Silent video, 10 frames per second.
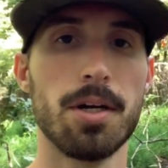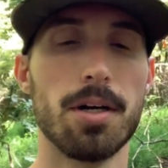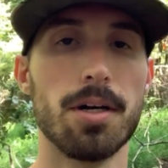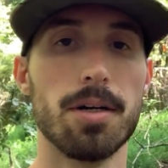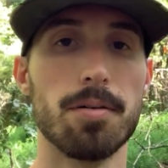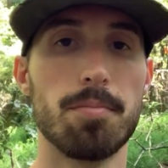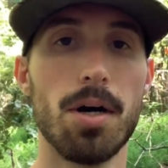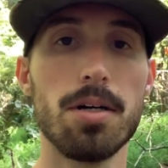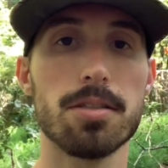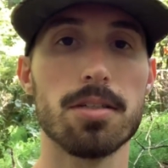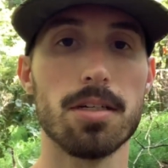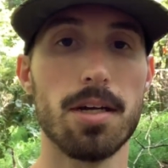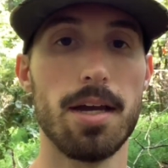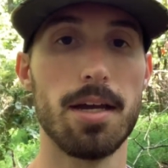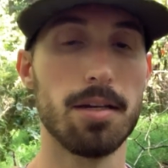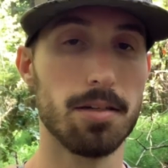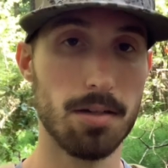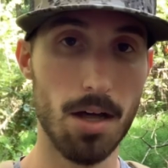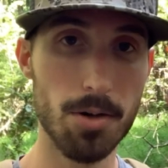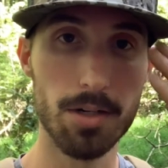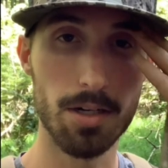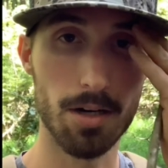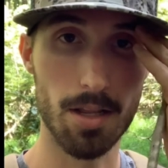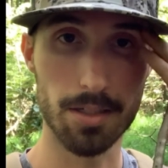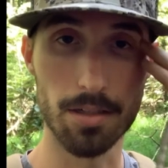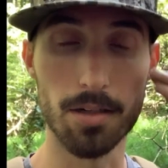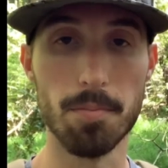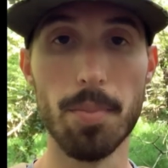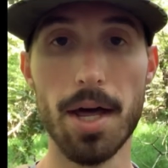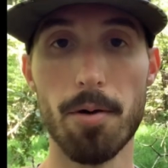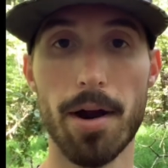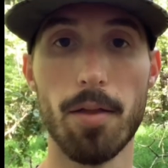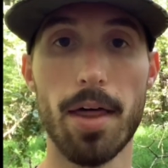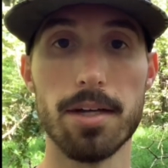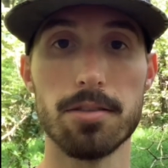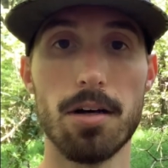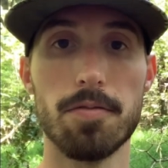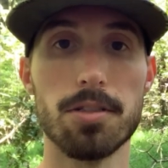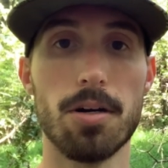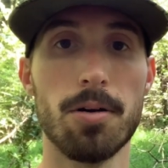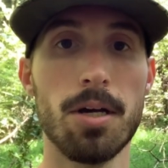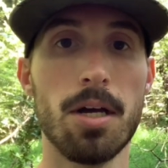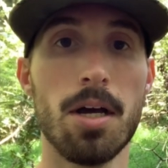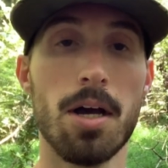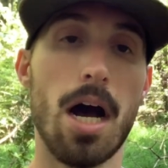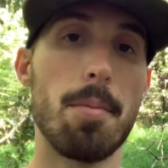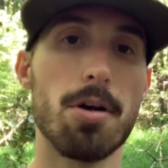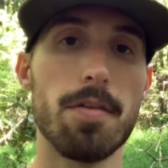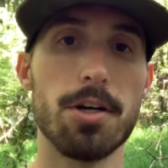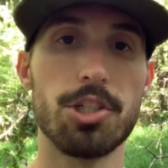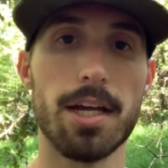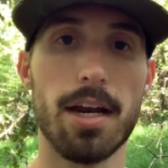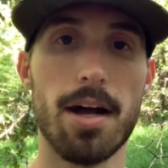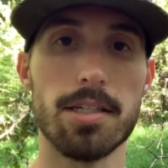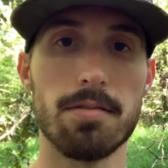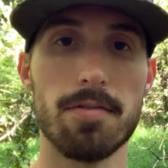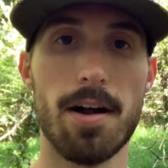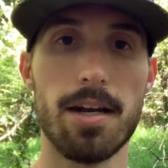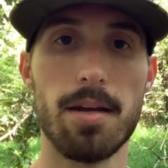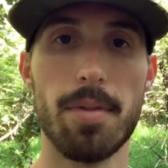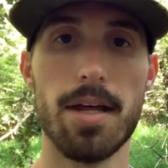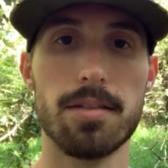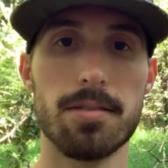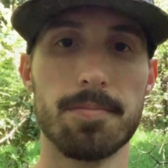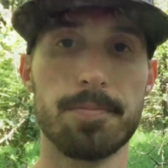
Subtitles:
Bucks and other deer like to bed around that stuff, so I'm going to go there and check it out, see if I find any beds.